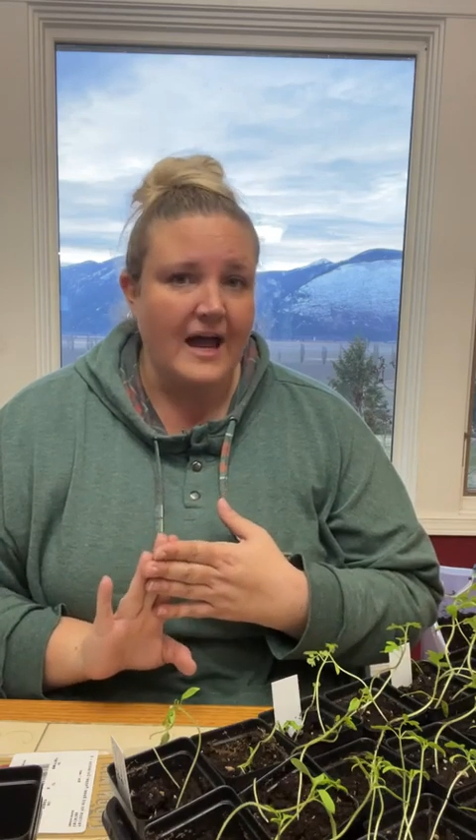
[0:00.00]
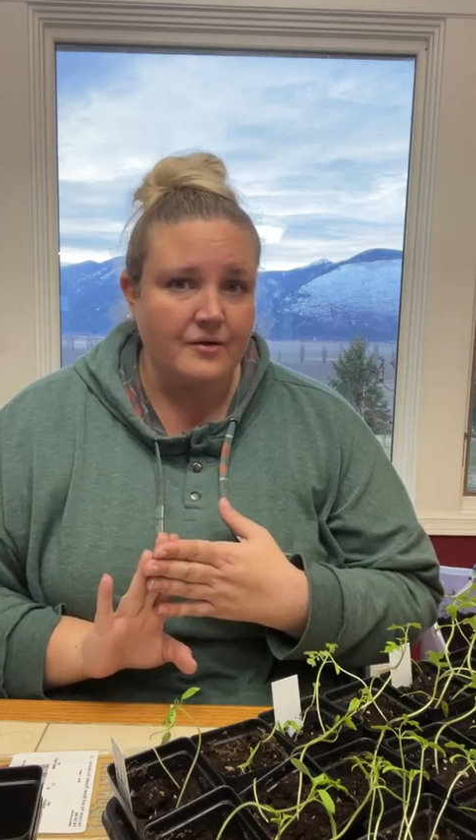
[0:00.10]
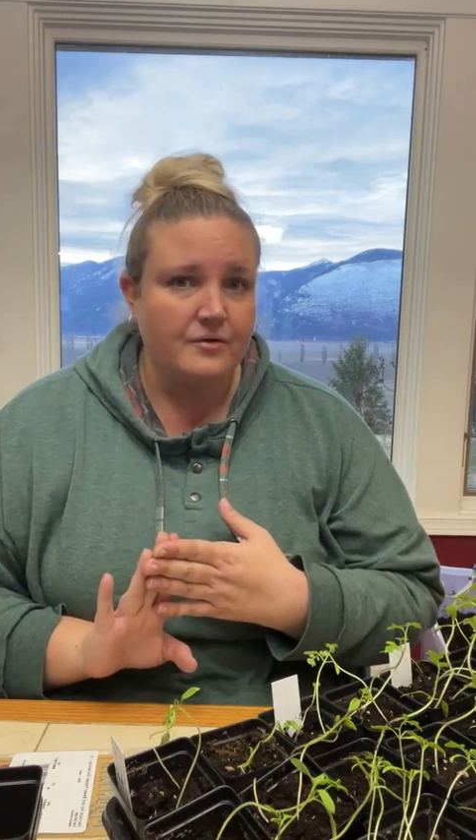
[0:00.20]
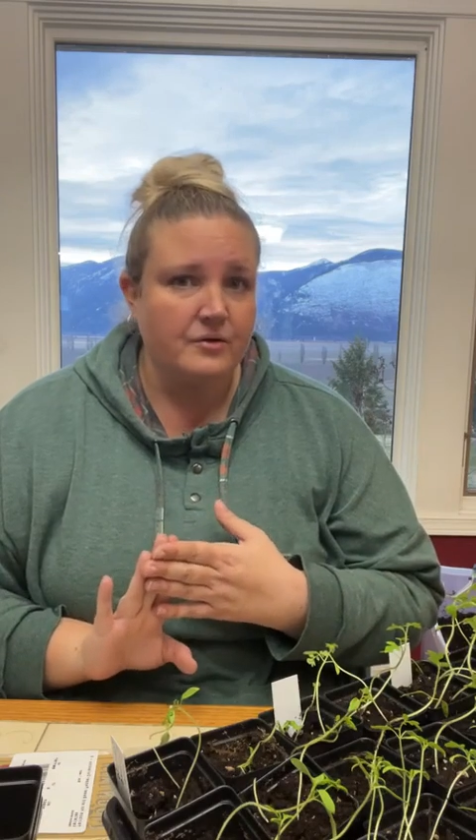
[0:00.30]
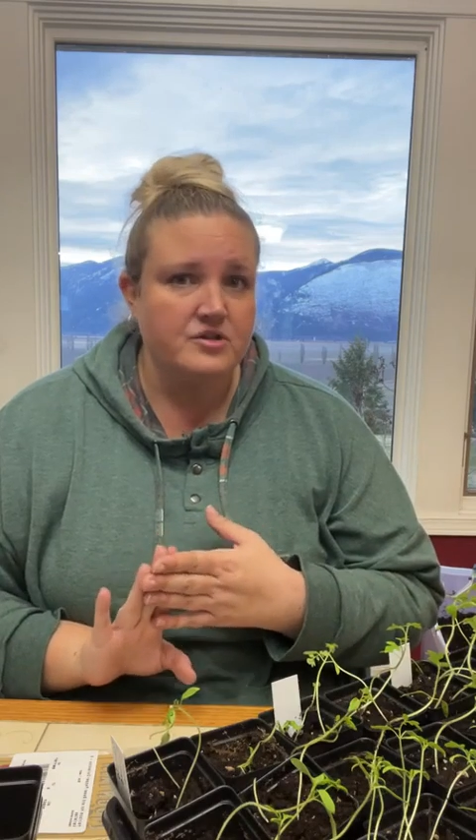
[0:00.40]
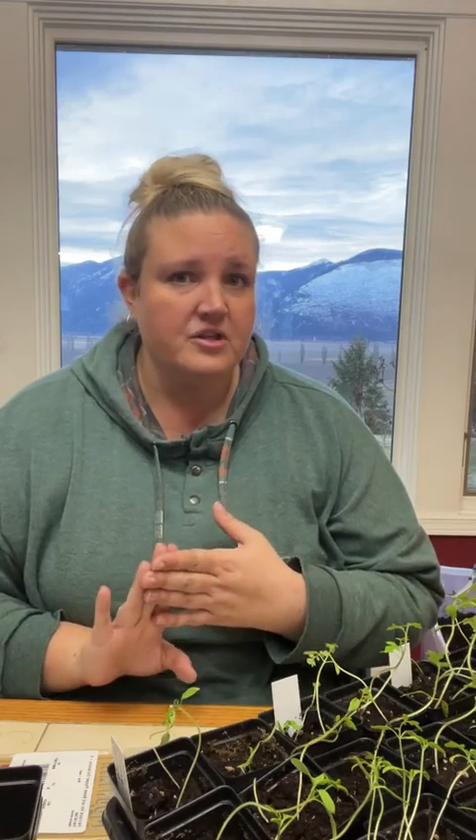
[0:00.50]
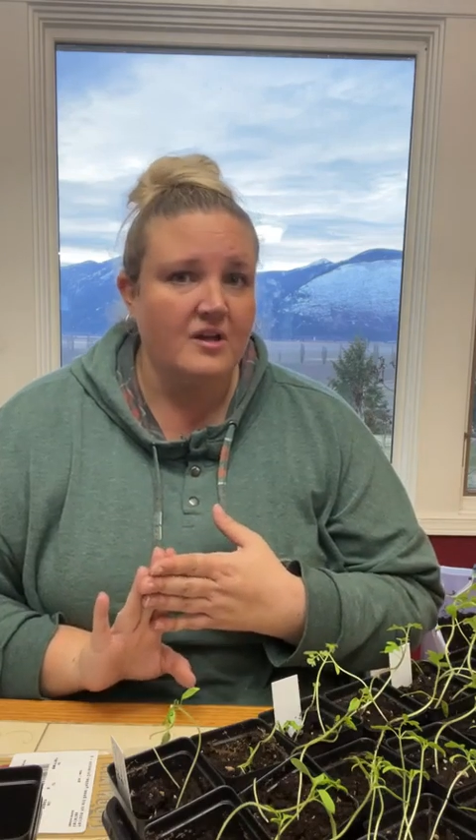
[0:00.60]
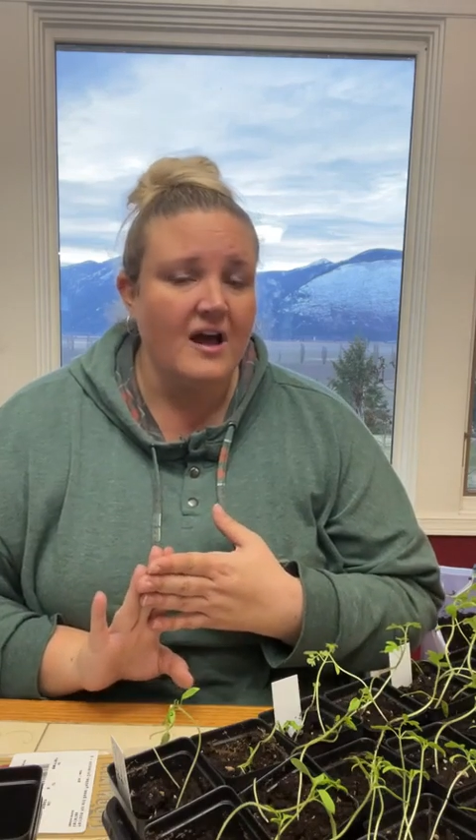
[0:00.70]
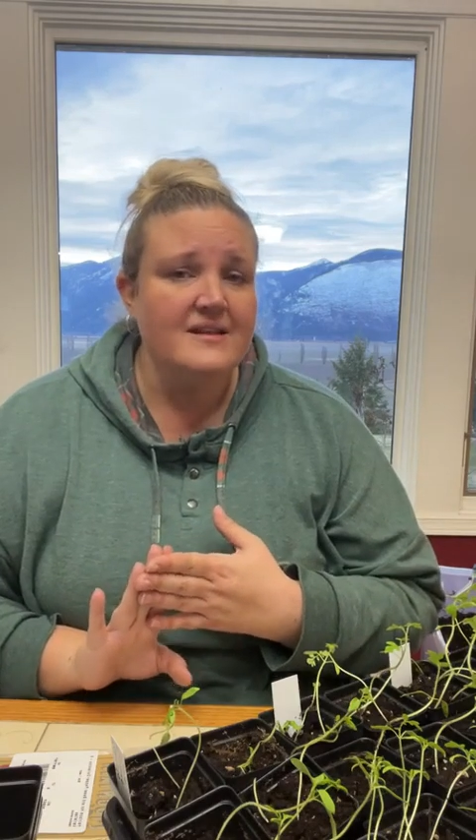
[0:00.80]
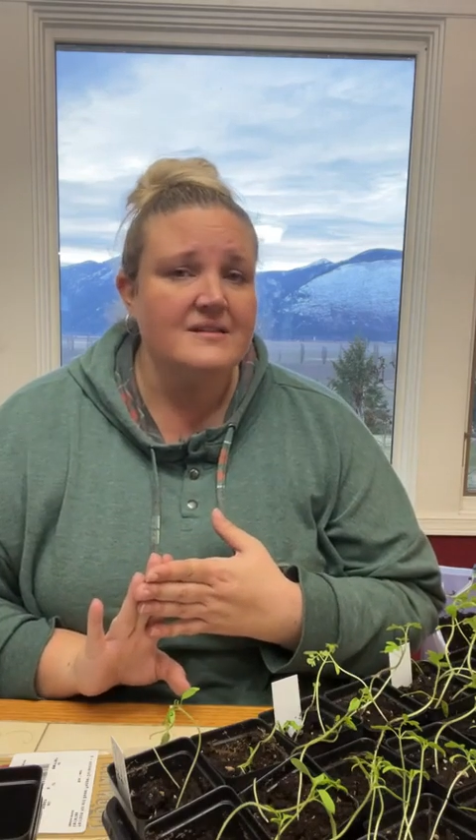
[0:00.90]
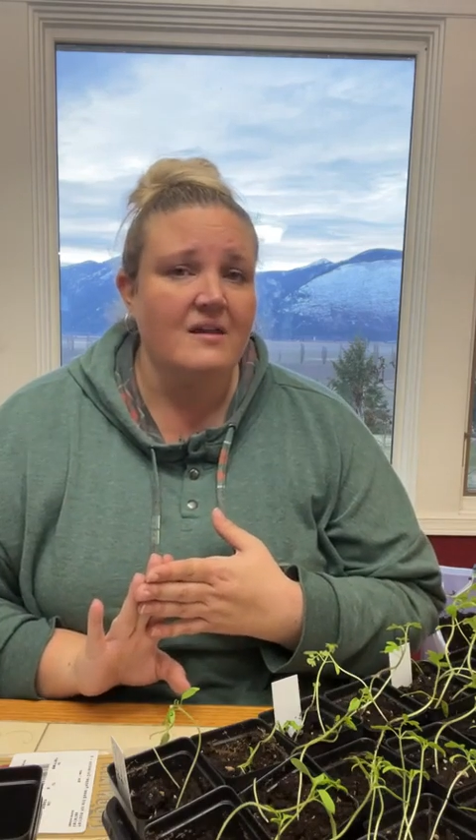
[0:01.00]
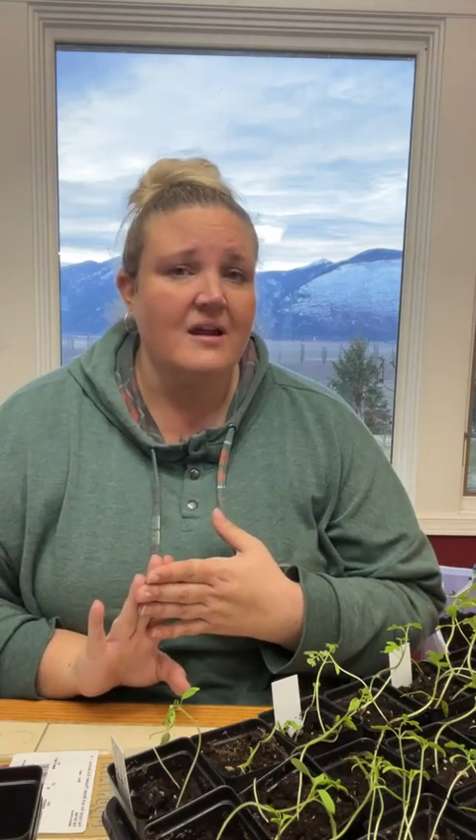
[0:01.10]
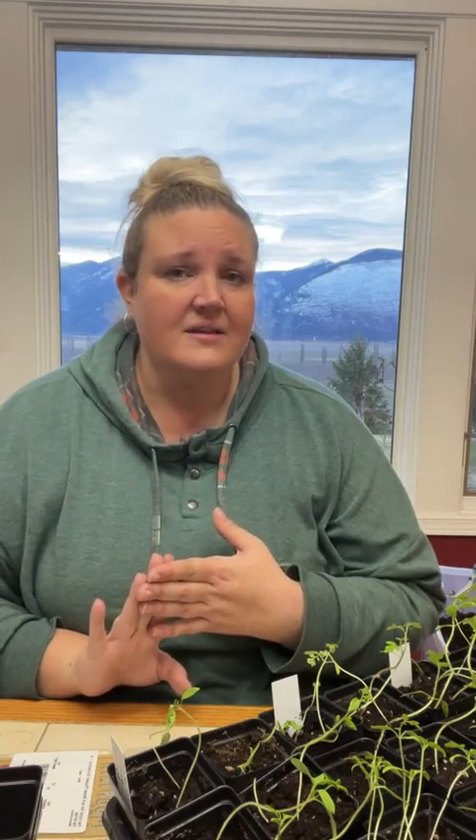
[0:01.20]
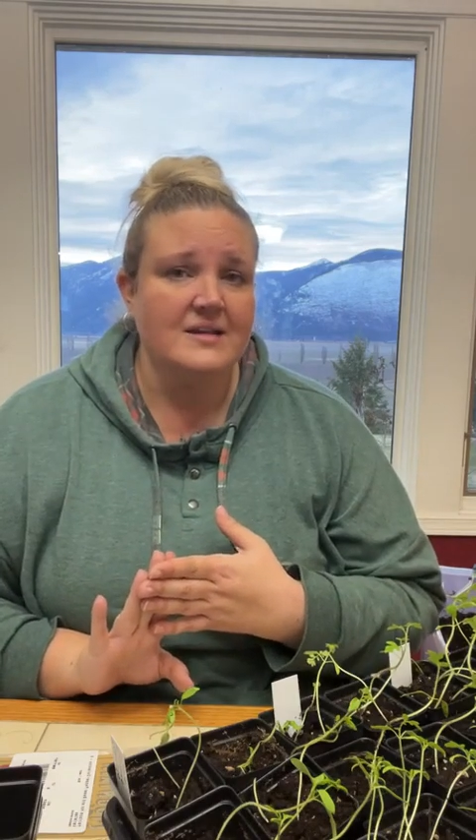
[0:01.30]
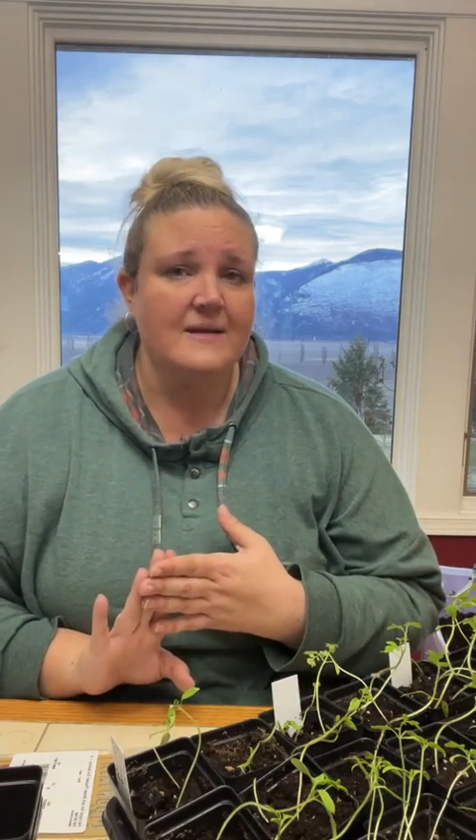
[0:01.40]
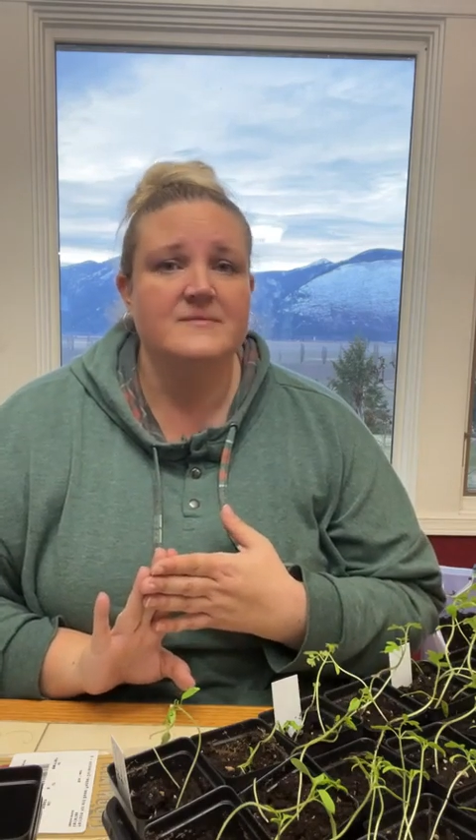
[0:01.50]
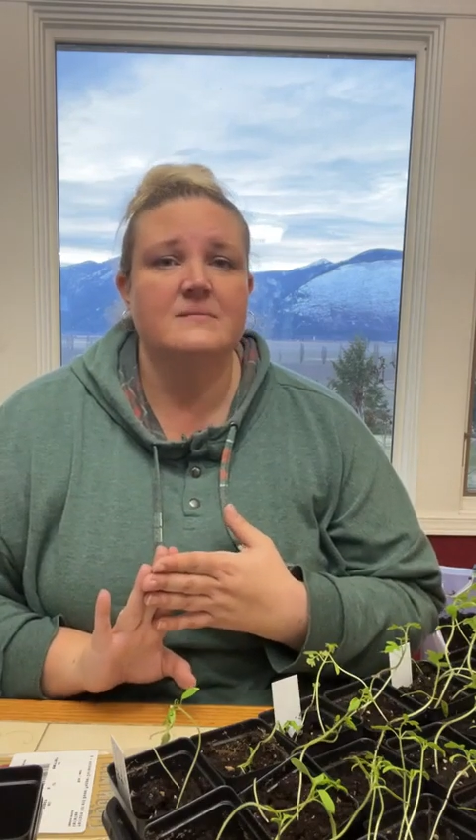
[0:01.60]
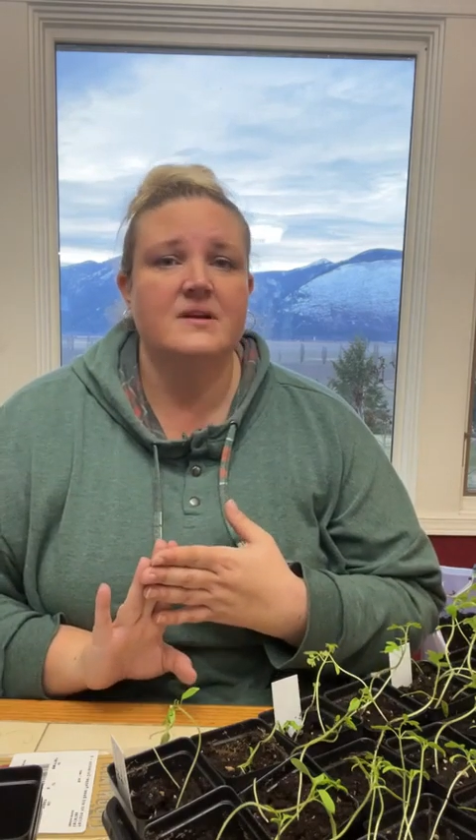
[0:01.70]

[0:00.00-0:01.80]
agriculture laws a lot of the times,